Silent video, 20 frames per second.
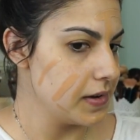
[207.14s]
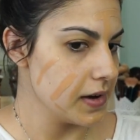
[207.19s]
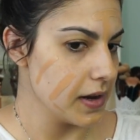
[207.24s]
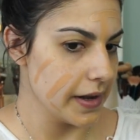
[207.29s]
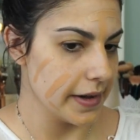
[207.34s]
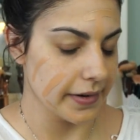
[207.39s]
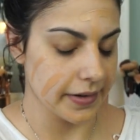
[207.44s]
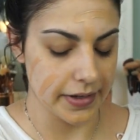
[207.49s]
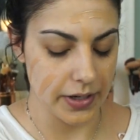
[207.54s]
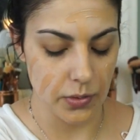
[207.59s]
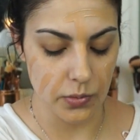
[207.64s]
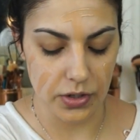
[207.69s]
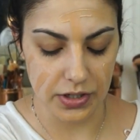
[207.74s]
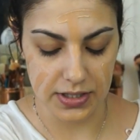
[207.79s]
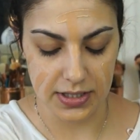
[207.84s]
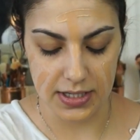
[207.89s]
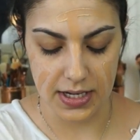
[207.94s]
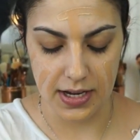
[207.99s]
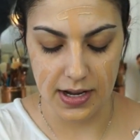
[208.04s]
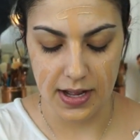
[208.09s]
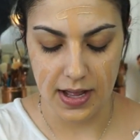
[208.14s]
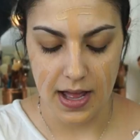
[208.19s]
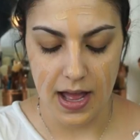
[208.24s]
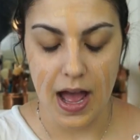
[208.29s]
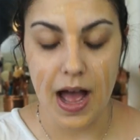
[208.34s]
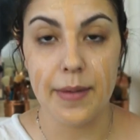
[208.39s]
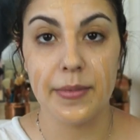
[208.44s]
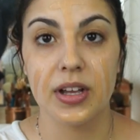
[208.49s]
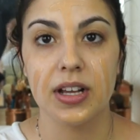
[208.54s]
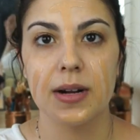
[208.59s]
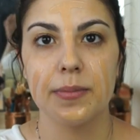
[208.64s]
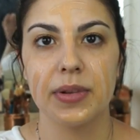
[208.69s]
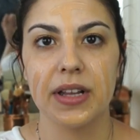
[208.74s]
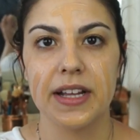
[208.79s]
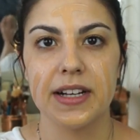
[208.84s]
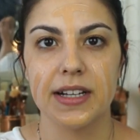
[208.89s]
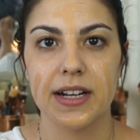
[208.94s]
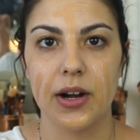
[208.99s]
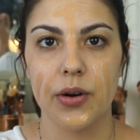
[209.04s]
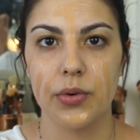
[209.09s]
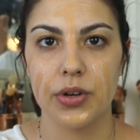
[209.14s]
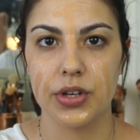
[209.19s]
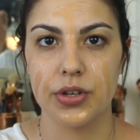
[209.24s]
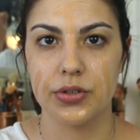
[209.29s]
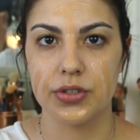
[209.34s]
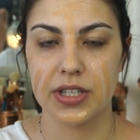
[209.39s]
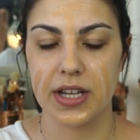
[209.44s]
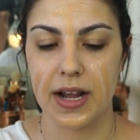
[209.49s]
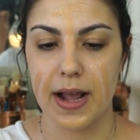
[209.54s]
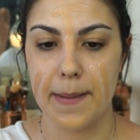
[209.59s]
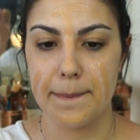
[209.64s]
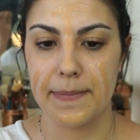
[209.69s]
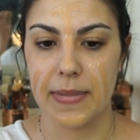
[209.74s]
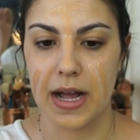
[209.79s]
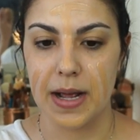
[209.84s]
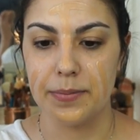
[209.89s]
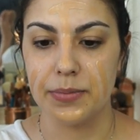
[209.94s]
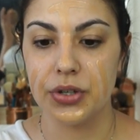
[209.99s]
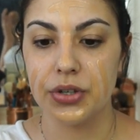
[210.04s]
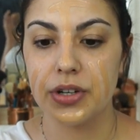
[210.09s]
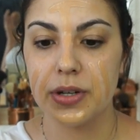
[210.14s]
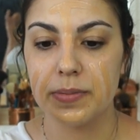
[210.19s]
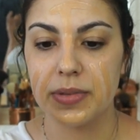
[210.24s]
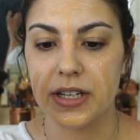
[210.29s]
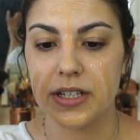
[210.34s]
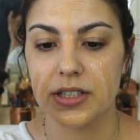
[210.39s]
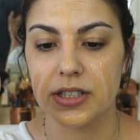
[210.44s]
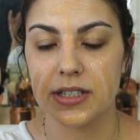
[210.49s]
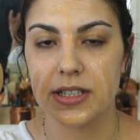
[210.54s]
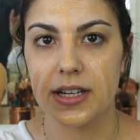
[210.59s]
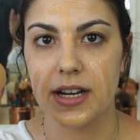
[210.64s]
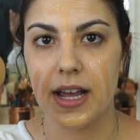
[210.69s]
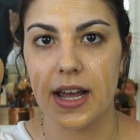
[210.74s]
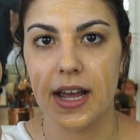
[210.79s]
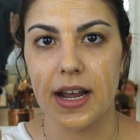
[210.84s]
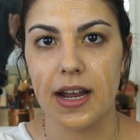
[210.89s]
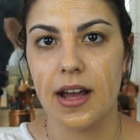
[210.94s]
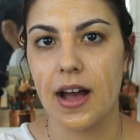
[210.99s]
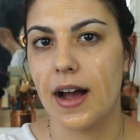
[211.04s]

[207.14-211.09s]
I don't know, we'll see. I'm gonna blend it out using my Beauty Blender today.